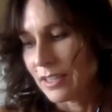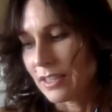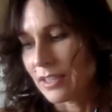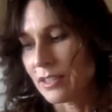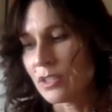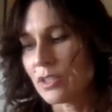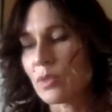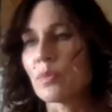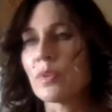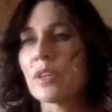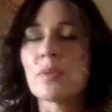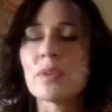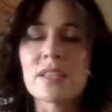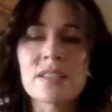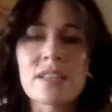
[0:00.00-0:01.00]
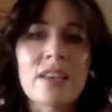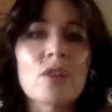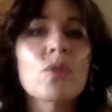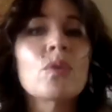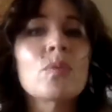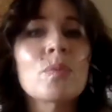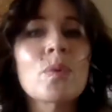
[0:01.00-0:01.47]
is where we say
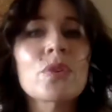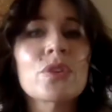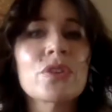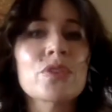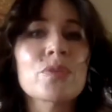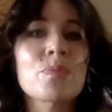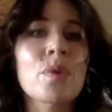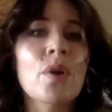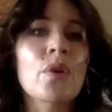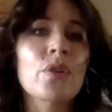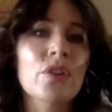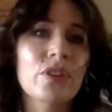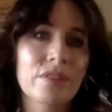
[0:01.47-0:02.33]
her waters broke.